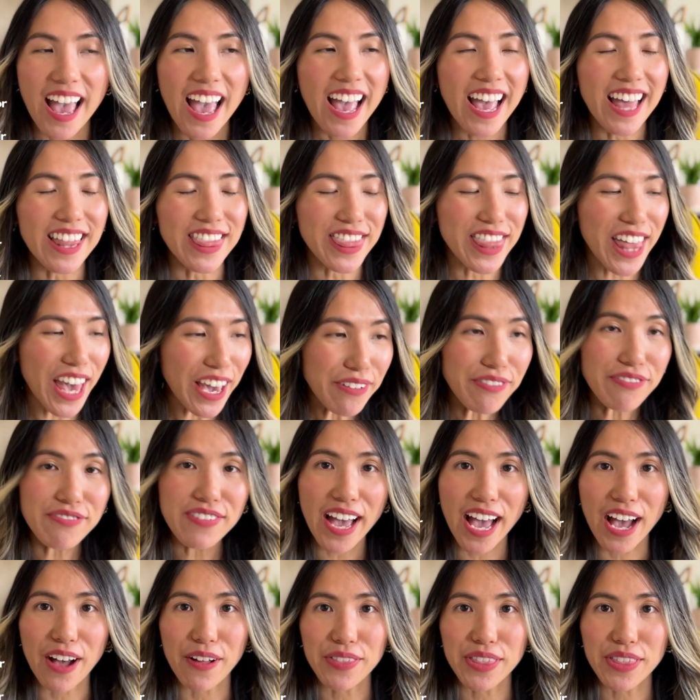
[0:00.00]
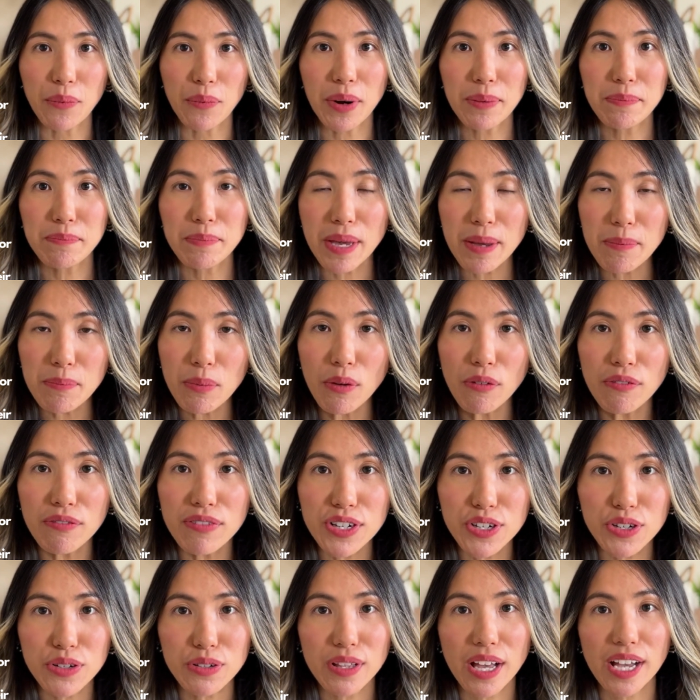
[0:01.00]
and they found that when people
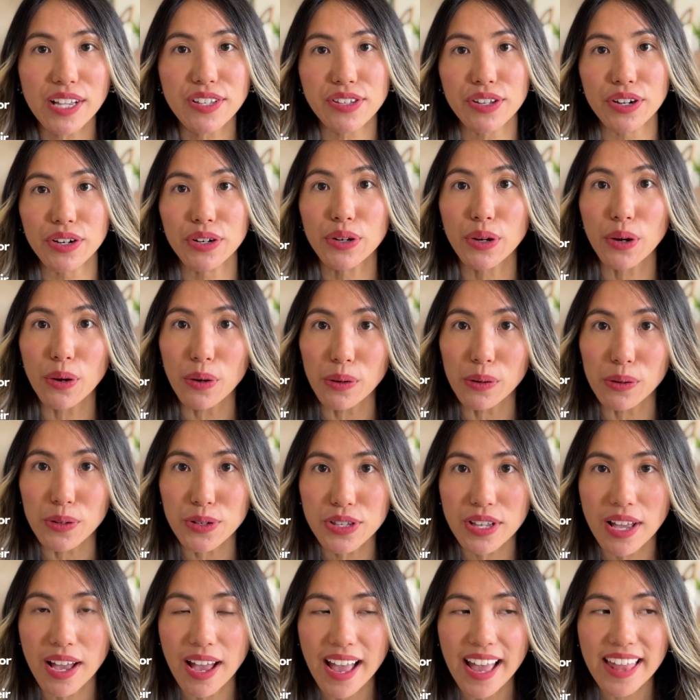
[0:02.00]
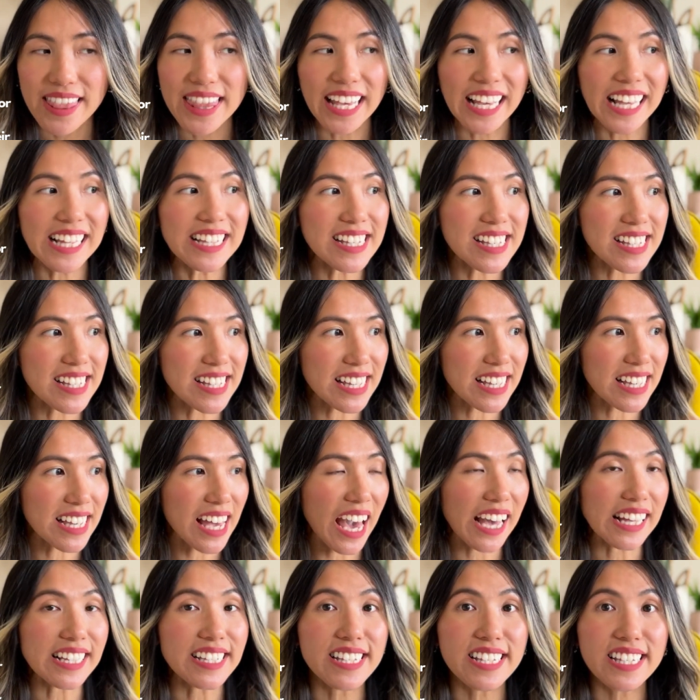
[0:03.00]
visualize their goals, they can see
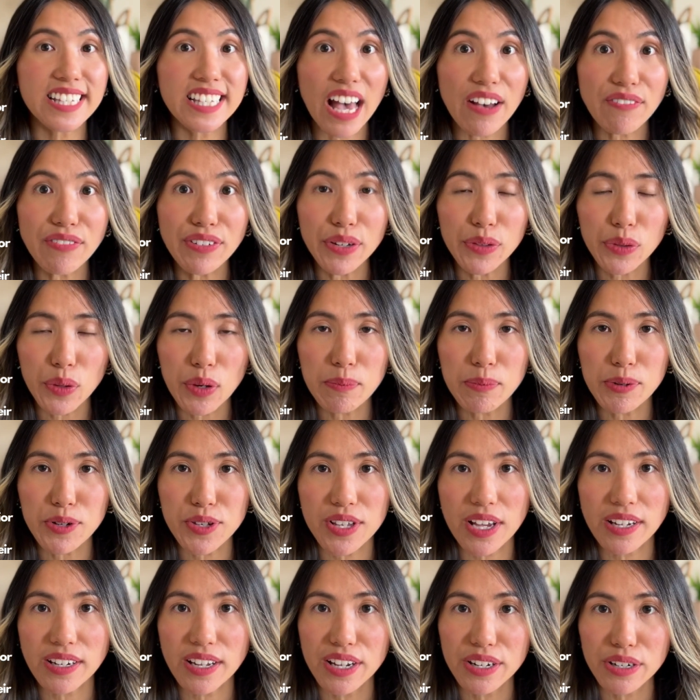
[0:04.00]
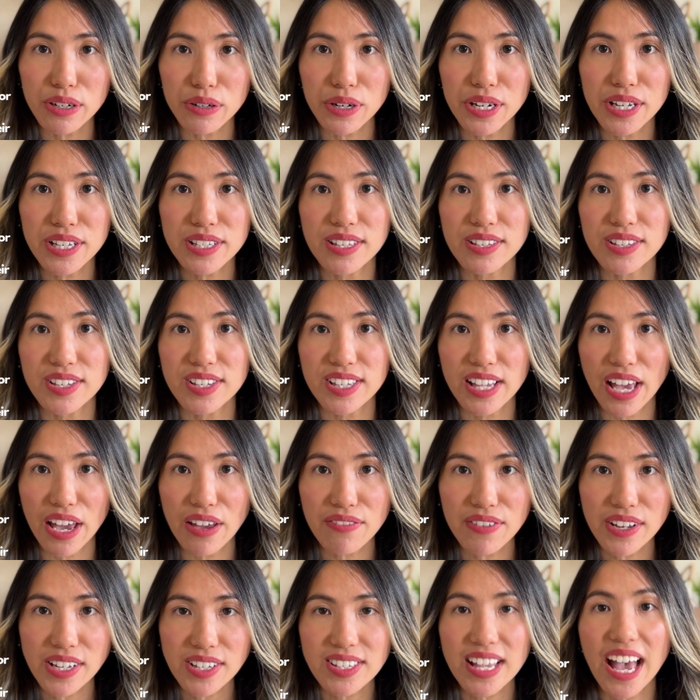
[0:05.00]
a 73% increase in
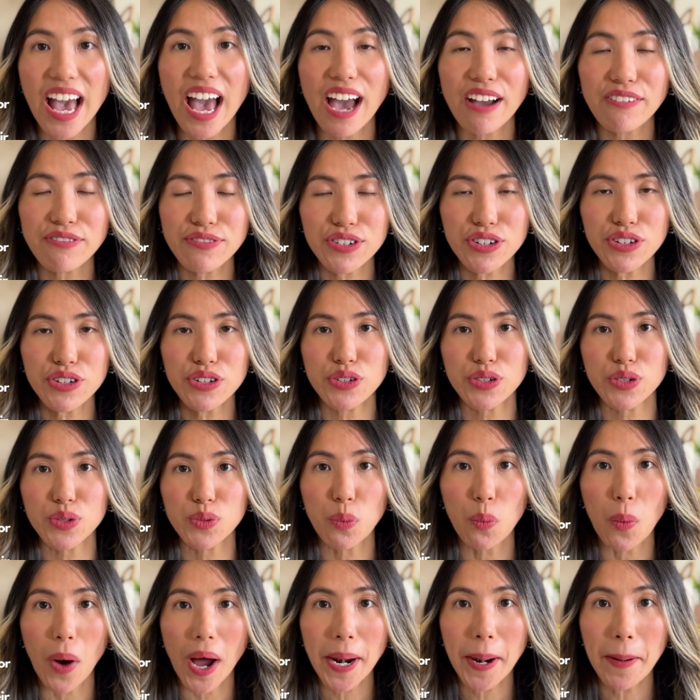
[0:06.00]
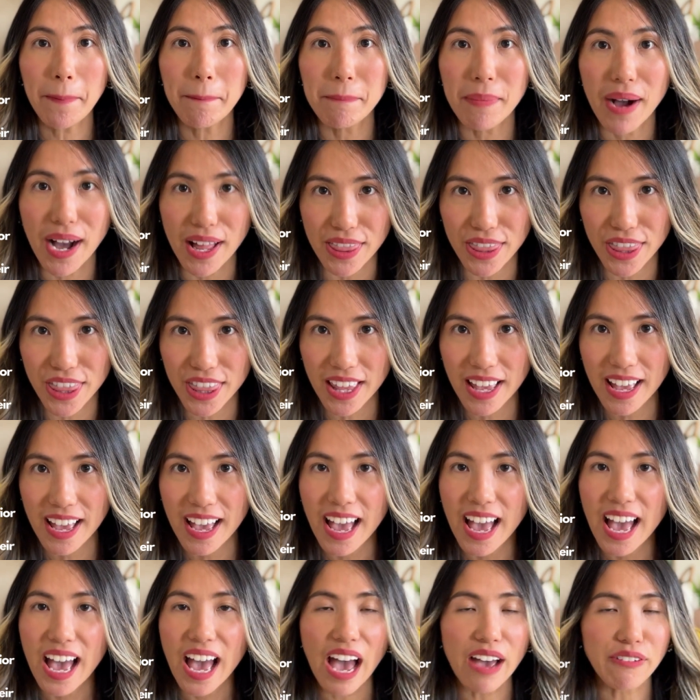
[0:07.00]
savings after just 1 month.
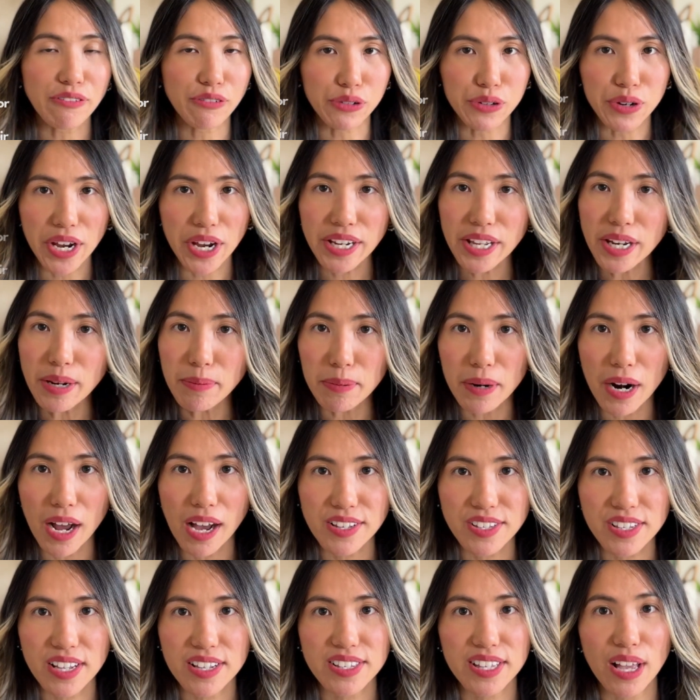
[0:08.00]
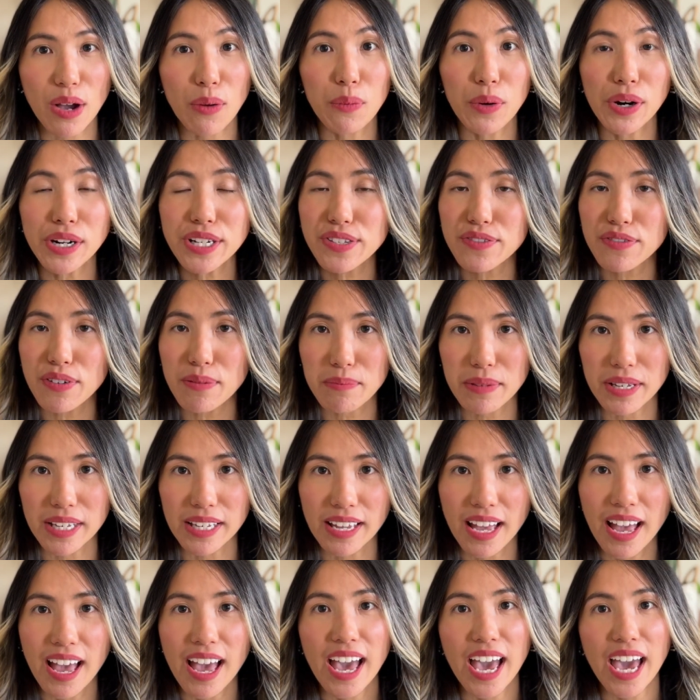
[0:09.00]
I've created a process that works for
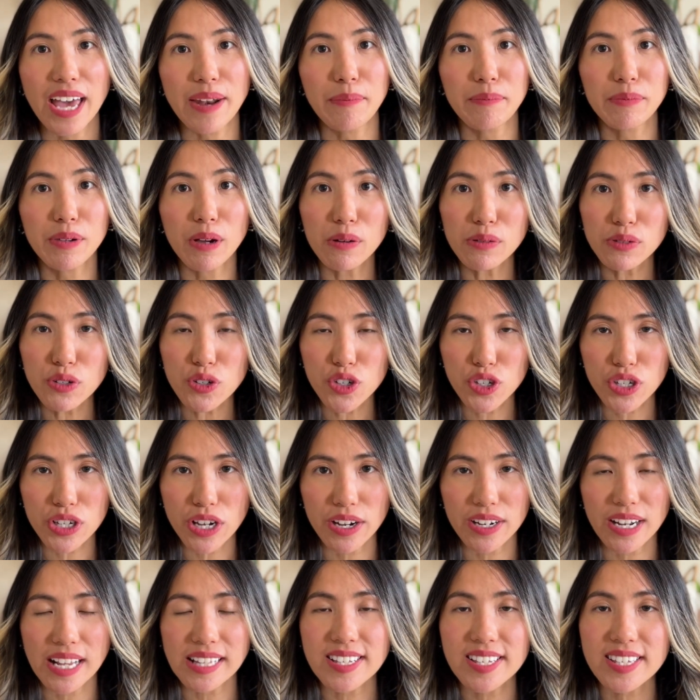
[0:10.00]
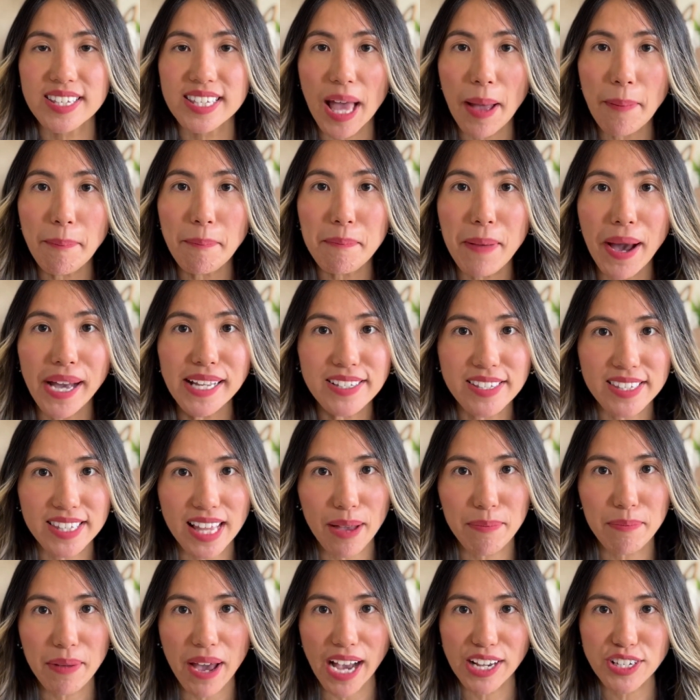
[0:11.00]
me, and I'm going to share that step by
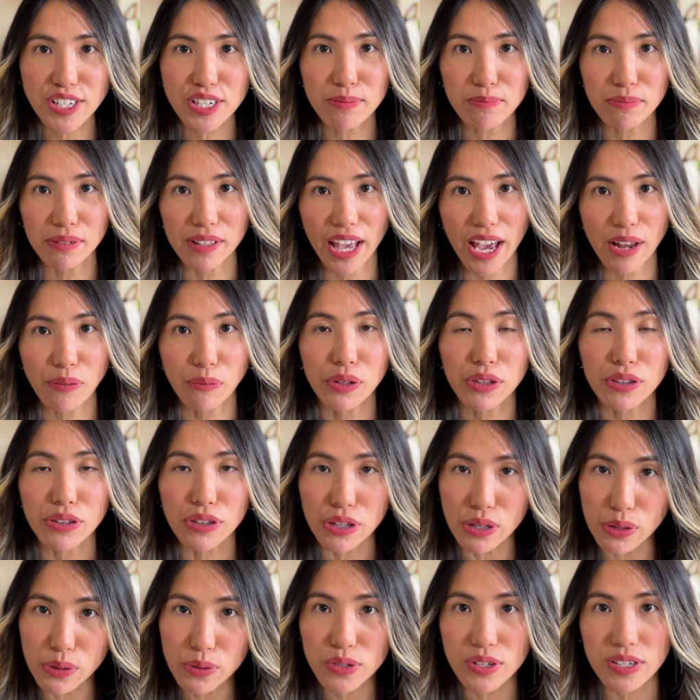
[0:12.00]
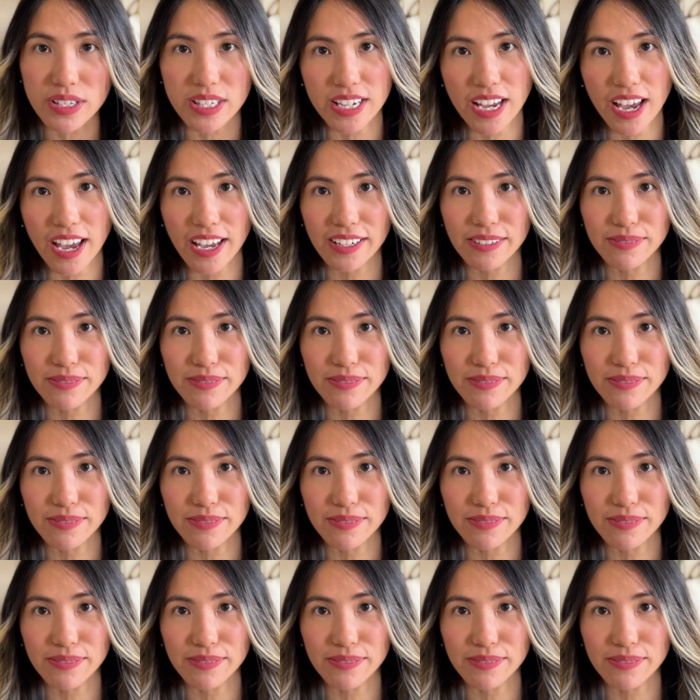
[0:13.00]
step action plan with you today.